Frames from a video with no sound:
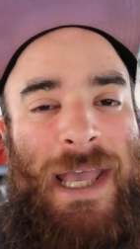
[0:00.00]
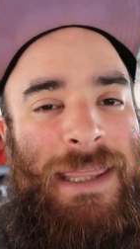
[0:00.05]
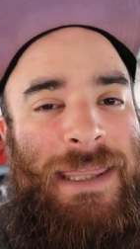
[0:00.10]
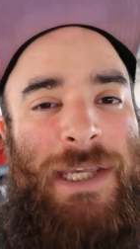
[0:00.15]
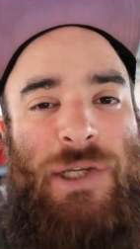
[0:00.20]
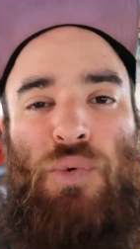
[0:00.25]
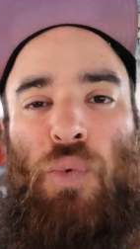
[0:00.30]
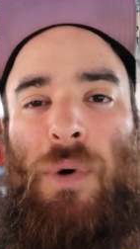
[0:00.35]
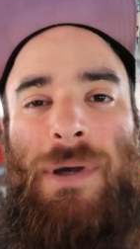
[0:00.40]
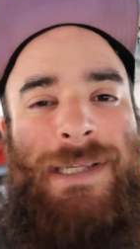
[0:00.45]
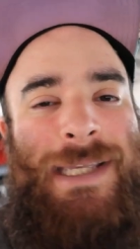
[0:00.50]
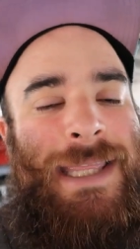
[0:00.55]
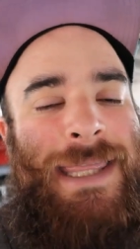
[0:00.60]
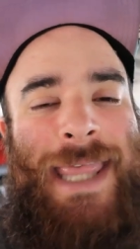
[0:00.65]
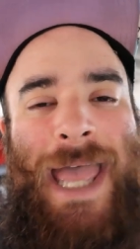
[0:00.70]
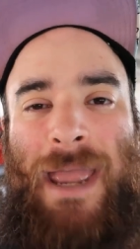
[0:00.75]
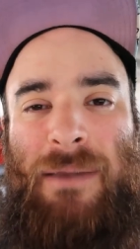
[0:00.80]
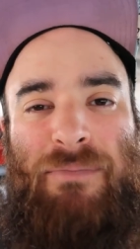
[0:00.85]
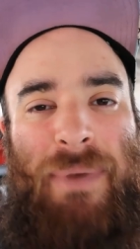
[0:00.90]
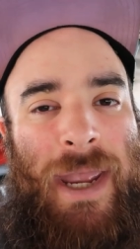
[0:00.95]
This wasn't
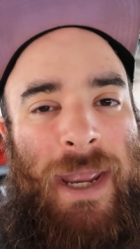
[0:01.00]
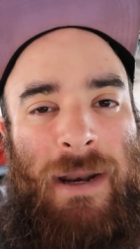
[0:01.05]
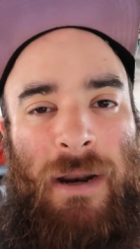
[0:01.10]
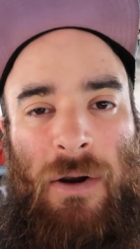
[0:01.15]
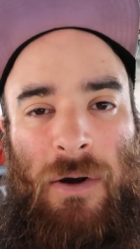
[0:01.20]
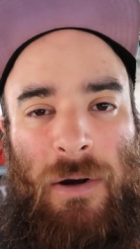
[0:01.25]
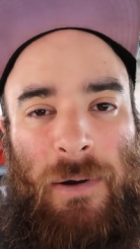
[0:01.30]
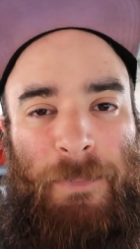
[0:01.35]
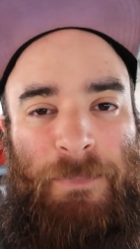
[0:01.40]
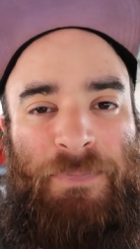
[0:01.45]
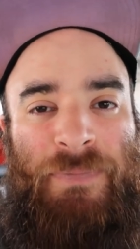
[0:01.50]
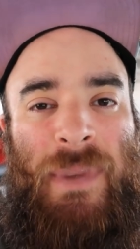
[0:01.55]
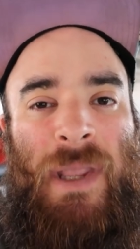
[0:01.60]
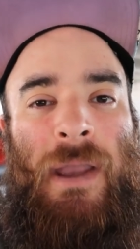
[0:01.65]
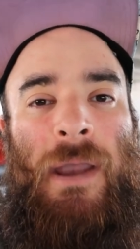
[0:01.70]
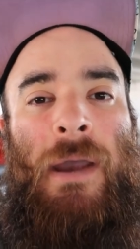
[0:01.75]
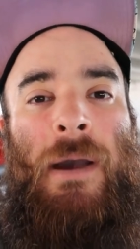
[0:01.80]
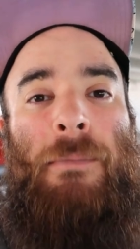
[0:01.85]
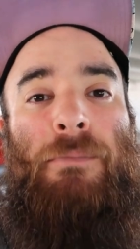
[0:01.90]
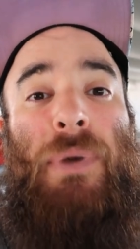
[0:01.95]
that bad at all.
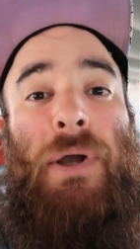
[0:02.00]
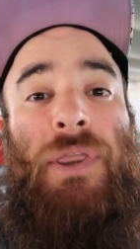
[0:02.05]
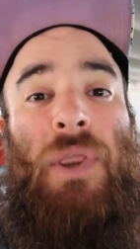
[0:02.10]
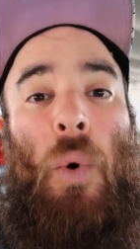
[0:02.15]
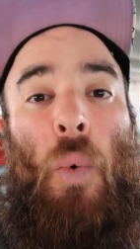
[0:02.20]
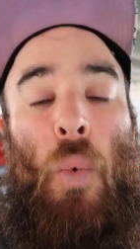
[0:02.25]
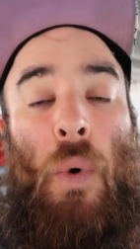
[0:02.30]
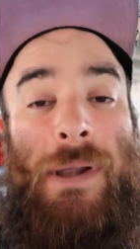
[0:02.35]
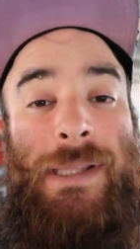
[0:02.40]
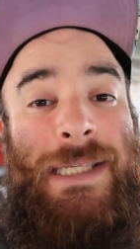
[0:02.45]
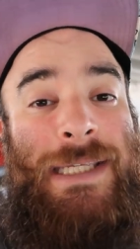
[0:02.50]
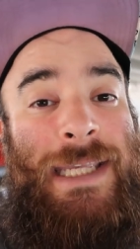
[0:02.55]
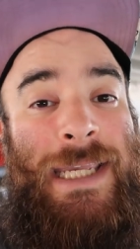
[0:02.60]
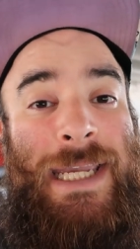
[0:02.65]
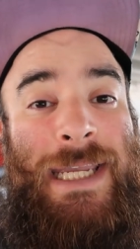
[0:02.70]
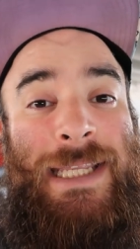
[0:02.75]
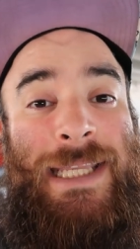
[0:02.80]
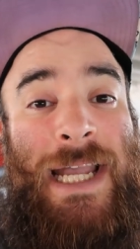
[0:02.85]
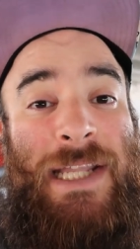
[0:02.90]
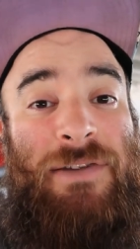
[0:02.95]
But the one
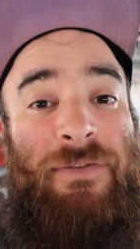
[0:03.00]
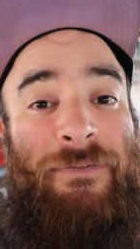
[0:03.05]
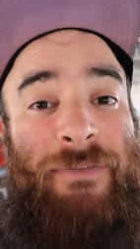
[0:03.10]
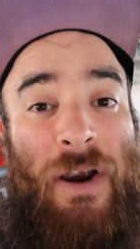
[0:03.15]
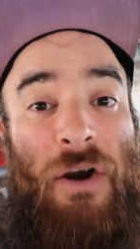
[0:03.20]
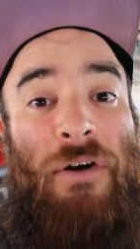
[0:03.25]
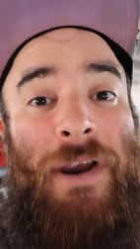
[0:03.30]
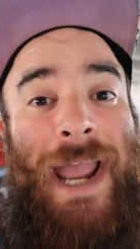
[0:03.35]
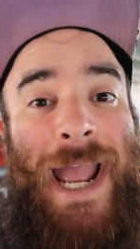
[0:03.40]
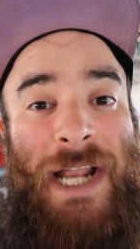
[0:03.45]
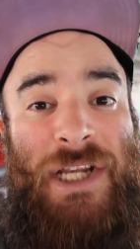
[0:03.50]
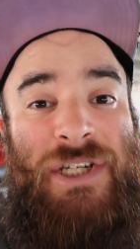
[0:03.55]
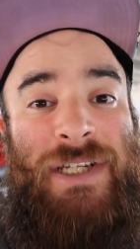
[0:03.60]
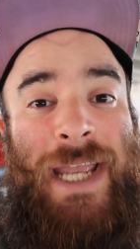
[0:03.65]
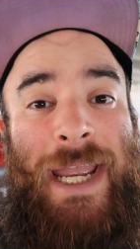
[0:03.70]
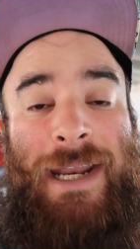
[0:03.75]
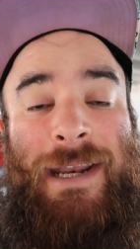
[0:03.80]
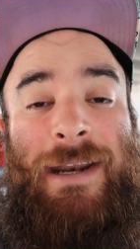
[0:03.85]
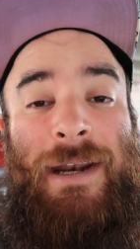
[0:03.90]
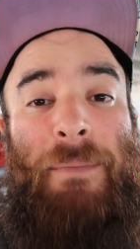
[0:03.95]
seat gets very
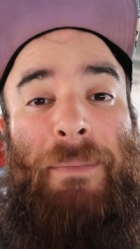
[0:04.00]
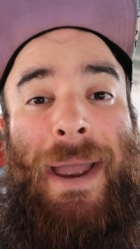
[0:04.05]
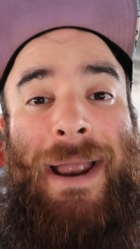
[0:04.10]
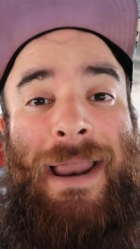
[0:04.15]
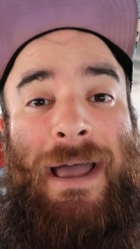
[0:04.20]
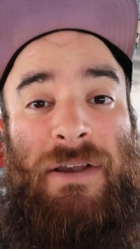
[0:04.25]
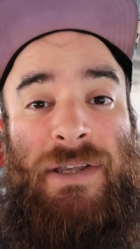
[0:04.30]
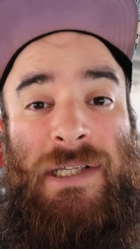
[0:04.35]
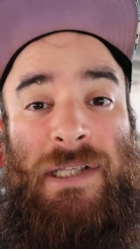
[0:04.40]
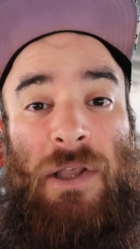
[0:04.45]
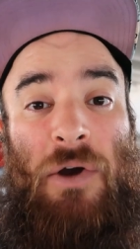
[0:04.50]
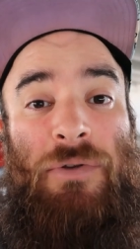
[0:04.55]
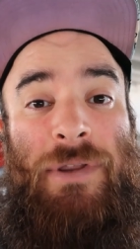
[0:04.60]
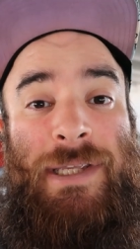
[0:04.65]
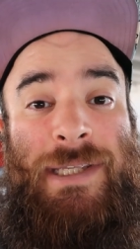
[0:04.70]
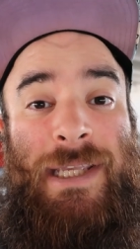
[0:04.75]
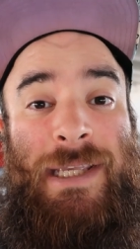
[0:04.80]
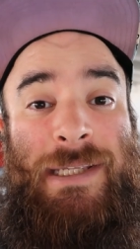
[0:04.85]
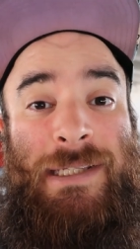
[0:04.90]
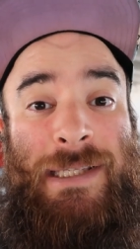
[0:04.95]
agitated about how slow
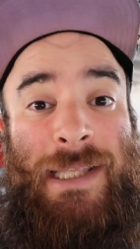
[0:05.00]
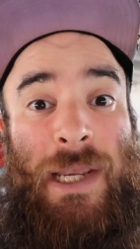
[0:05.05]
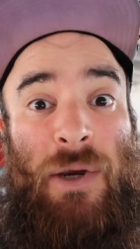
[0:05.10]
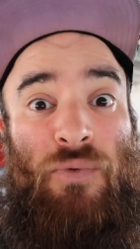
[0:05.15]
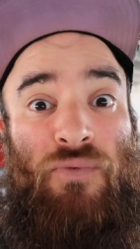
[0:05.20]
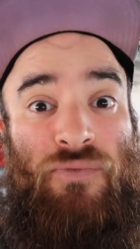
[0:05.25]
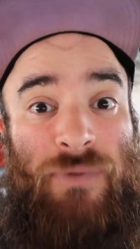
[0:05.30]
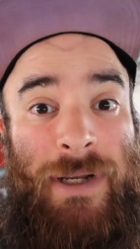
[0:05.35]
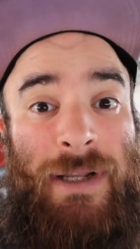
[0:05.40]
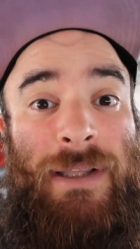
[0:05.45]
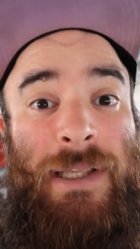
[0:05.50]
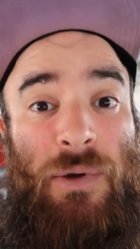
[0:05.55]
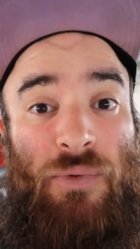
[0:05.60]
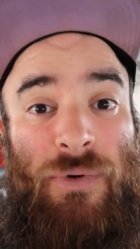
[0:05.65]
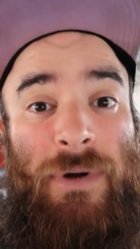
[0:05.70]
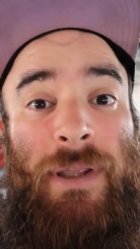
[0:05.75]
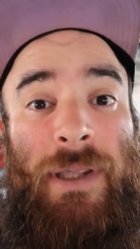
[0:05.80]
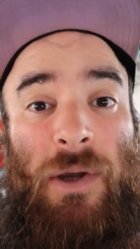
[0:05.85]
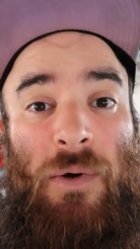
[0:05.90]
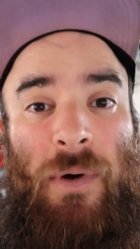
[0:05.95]
this is, like really,
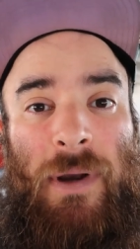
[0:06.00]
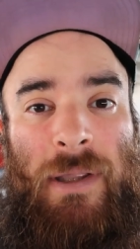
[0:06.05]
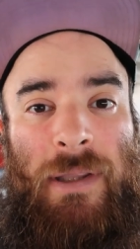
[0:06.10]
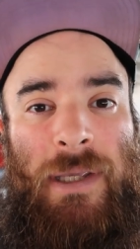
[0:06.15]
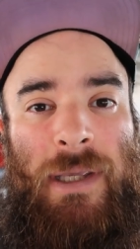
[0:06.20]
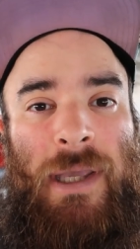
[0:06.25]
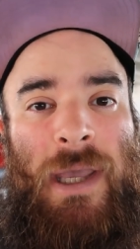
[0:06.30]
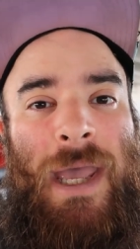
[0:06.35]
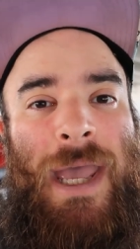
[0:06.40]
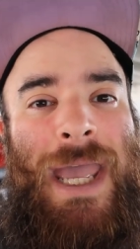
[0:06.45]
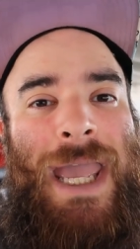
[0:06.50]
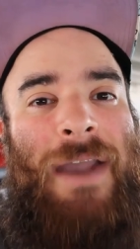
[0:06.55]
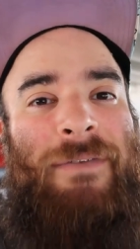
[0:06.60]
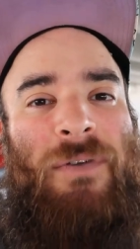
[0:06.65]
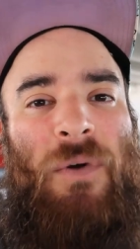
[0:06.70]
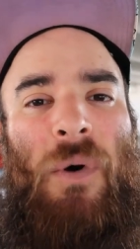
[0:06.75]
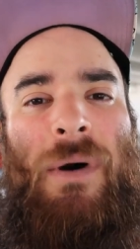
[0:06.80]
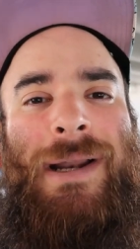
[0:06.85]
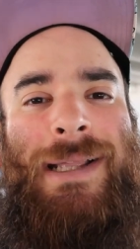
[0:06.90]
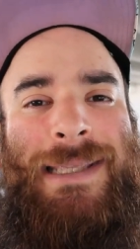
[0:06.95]
really quickly.
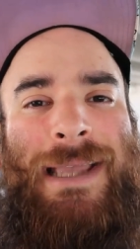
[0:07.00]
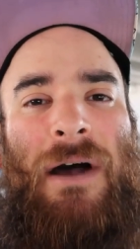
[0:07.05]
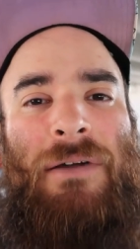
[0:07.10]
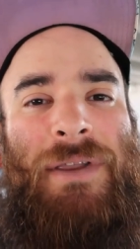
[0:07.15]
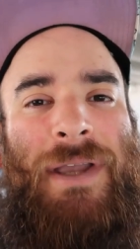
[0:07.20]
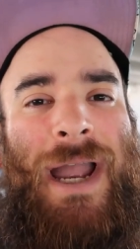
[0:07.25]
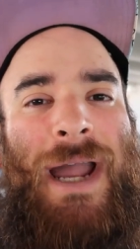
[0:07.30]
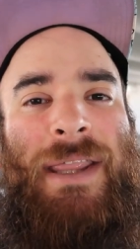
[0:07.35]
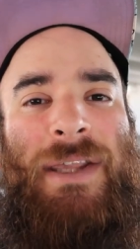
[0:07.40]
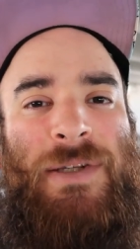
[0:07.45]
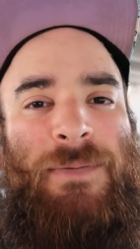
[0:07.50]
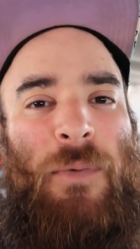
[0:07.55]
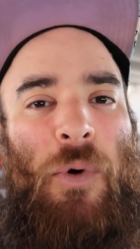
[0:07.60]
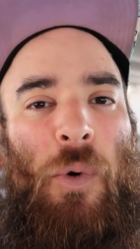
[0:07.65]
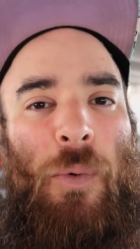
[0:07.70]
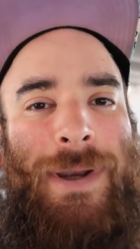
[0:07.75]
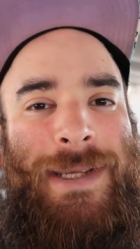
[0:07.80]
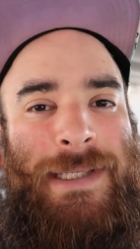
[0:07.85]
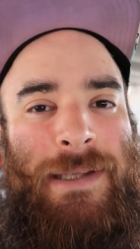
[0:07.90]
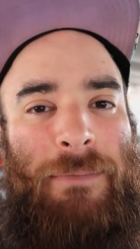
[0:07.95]
If you want to tell the guy there's
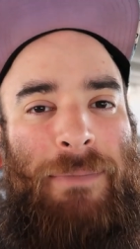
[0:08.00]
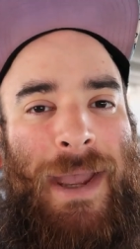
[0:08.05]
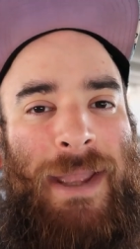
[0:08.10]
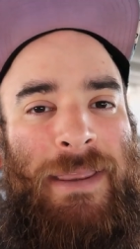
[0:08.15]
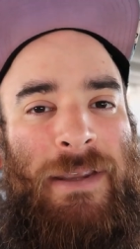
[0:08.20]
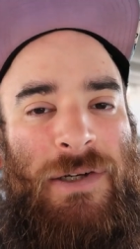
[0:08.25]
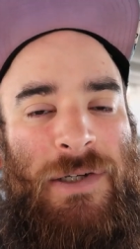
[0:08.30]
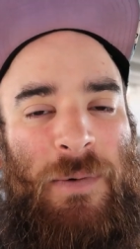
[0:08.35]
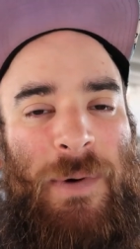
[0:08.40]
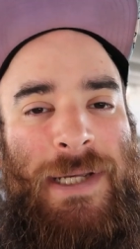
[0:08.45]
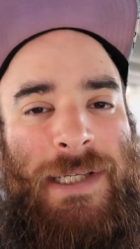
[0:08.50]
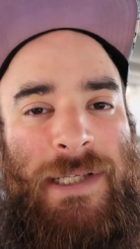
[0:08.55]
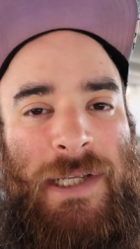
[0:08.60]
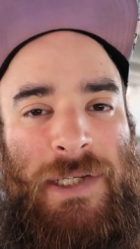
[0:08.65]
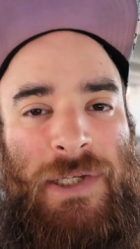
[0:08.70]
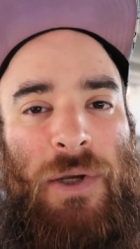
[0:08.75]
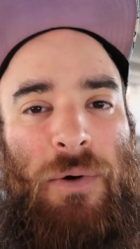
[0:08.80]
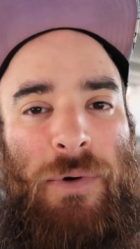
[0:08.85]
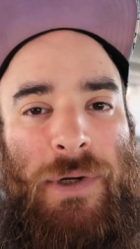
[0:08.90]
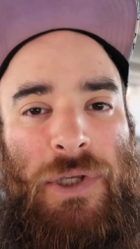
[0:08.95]
more ways to bet, there's ways to
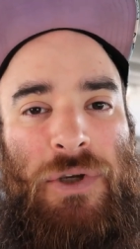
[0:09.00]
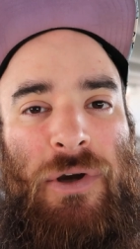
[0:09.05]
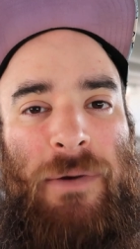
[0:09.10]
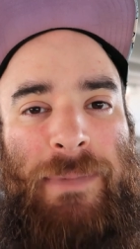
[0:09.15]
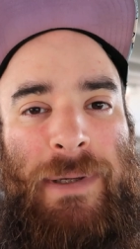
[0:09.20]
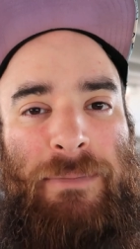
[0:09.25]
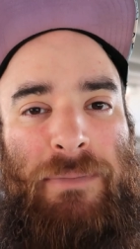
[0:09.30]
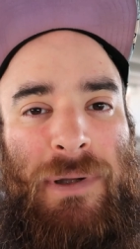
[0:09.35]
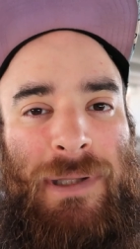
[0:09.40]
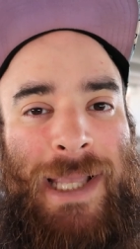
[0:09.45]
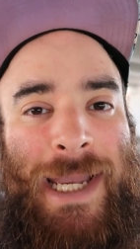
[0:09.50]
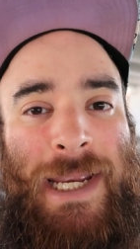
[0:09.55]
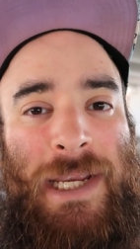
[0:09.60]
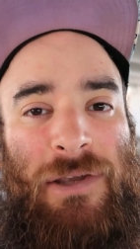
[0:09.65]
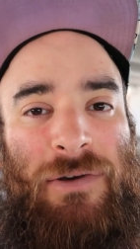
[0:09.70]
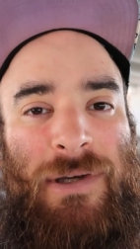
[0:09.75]
do it, you could be polite.